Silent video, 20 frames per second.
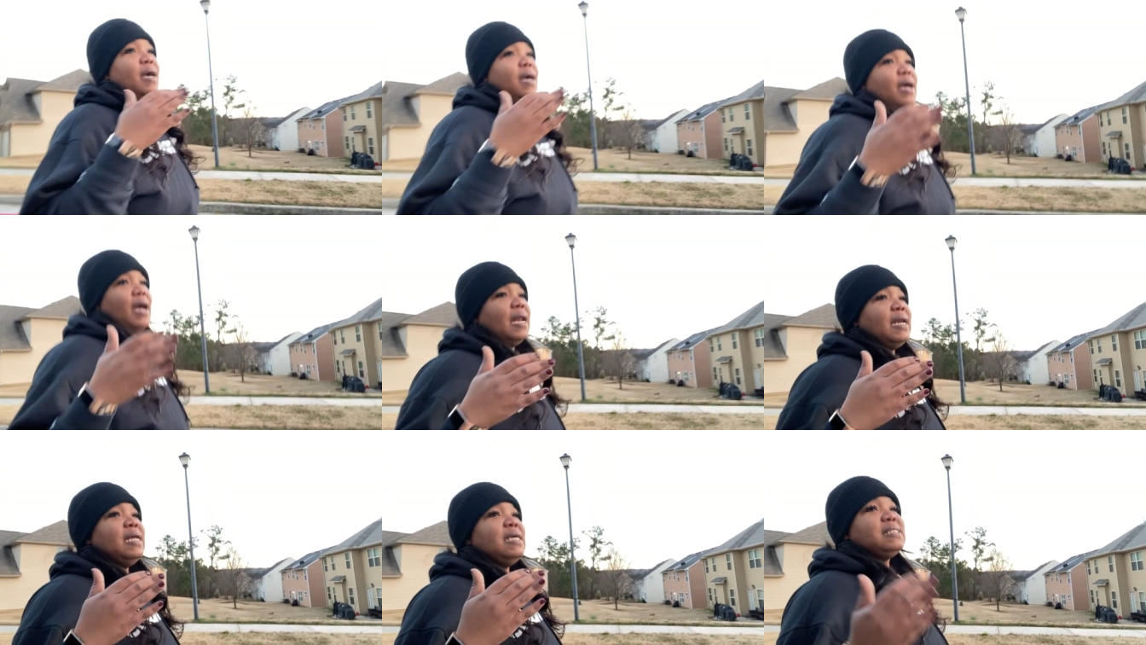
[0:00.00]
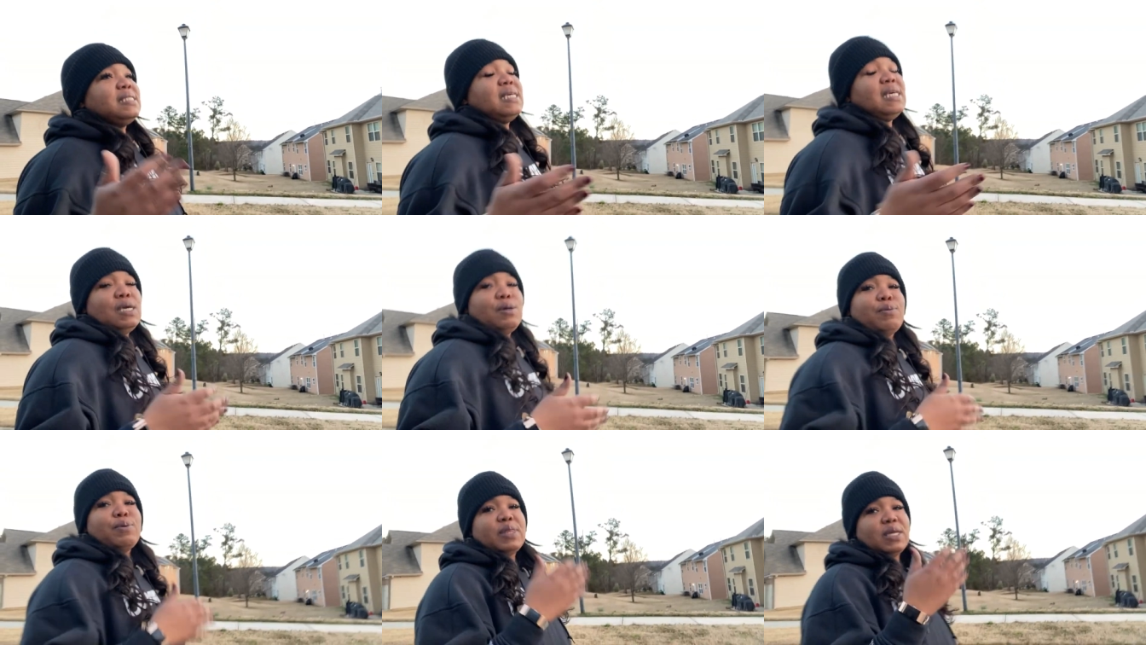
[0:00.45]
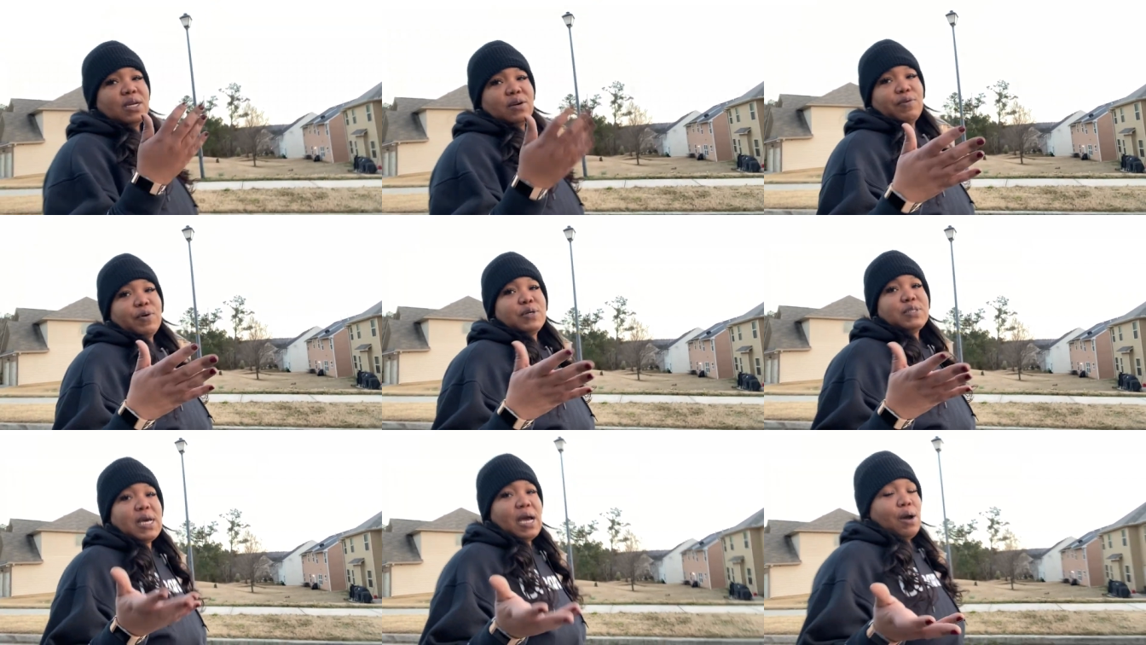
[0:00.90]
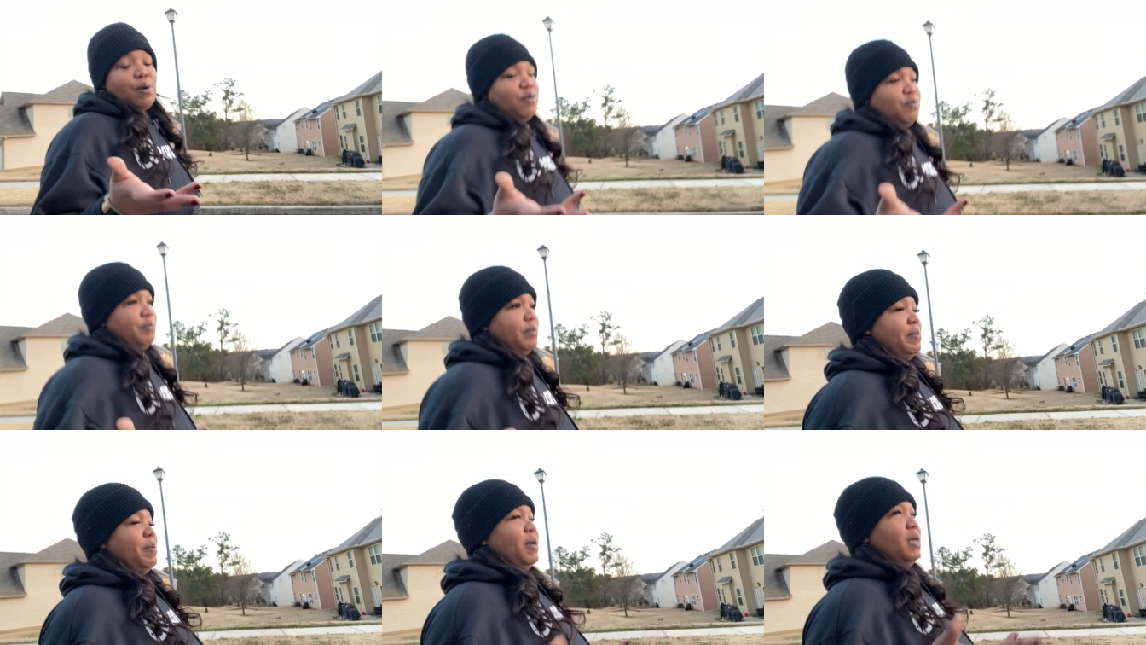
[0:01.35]
I need to eat within the first hour of
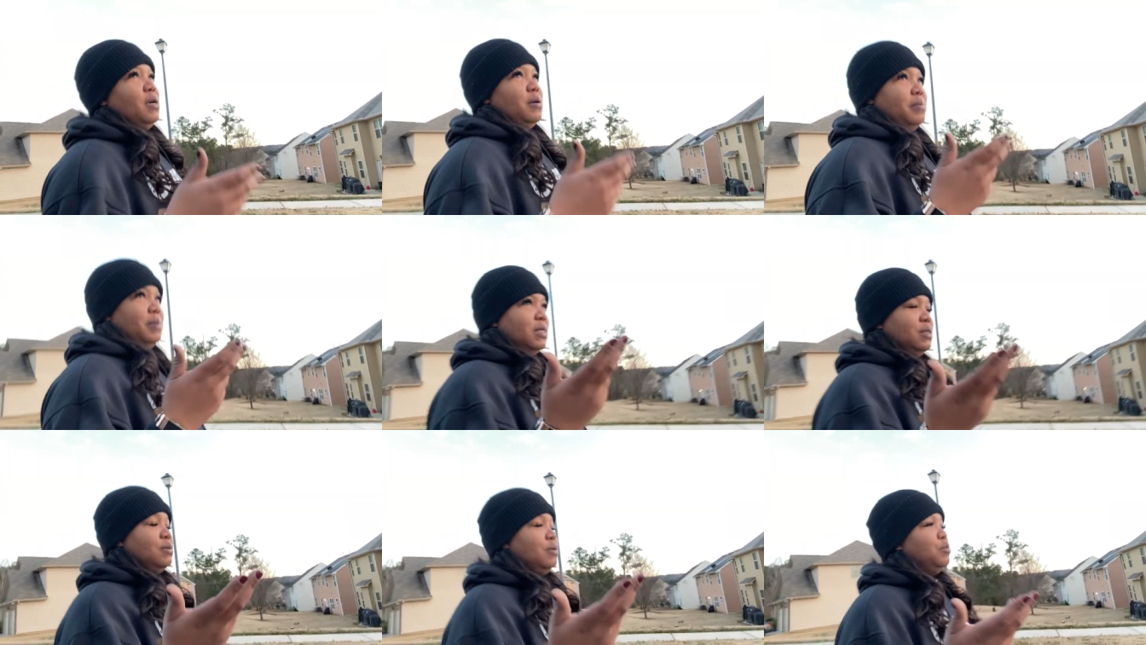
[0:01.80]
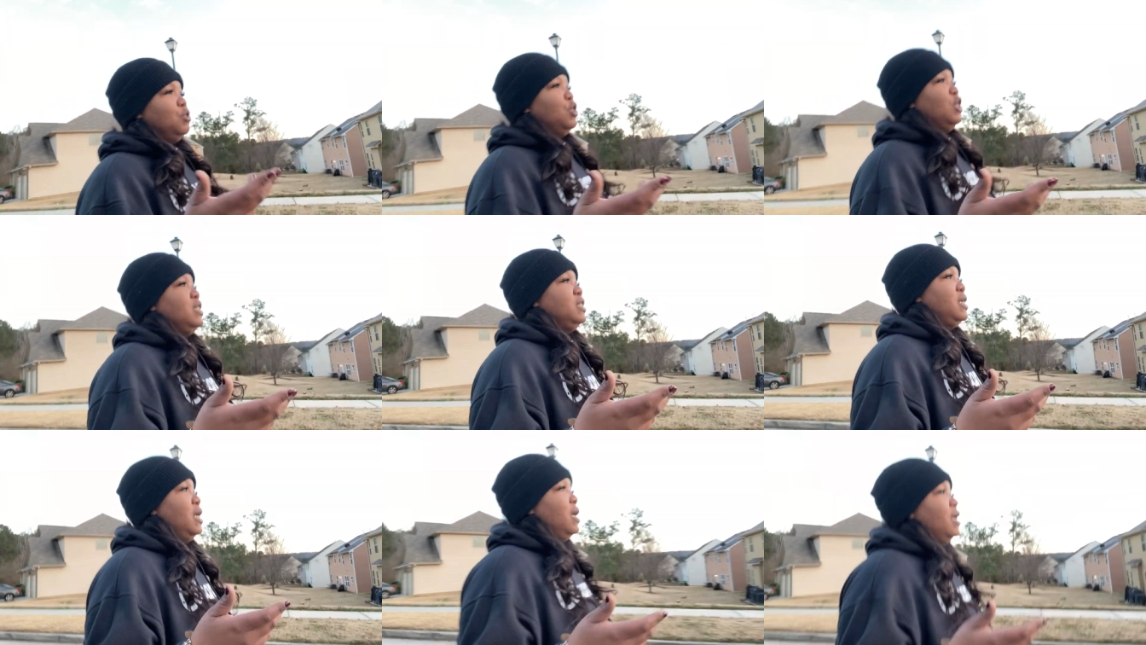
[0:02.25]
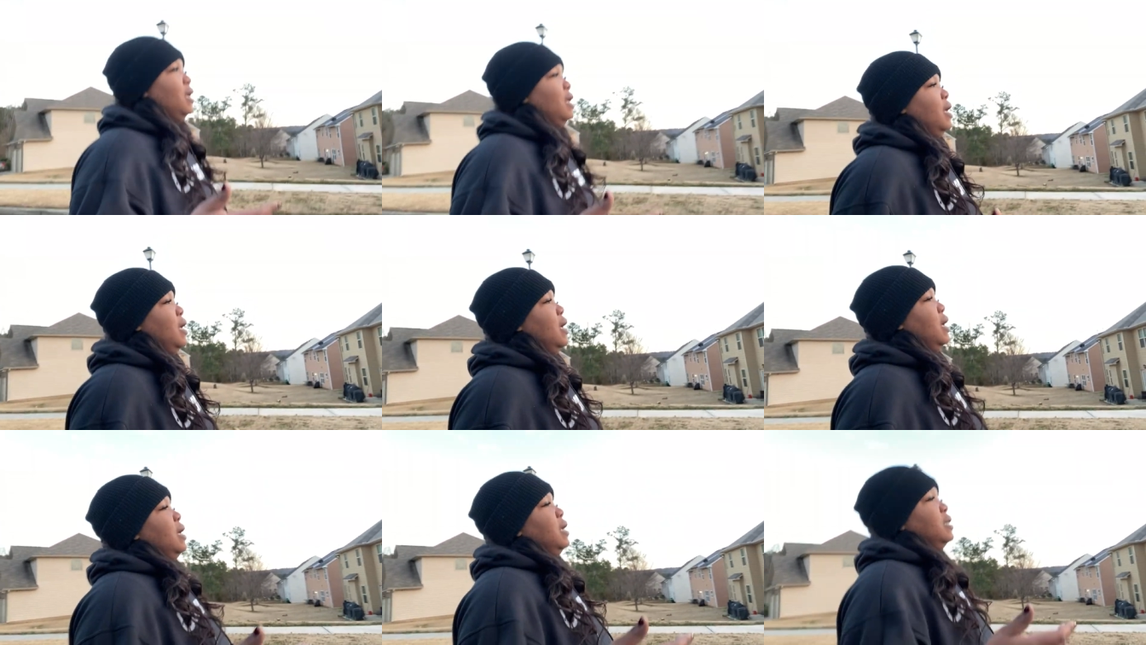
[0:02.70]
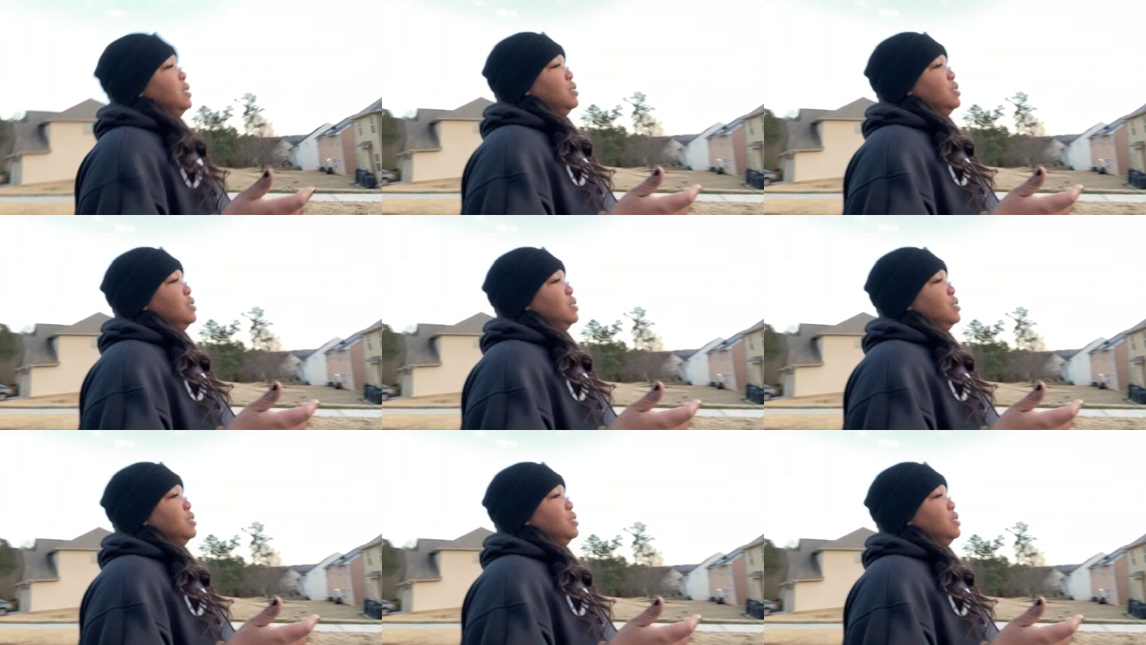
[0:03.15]
me being up. That's what I'm trying to say. Mm -hmm.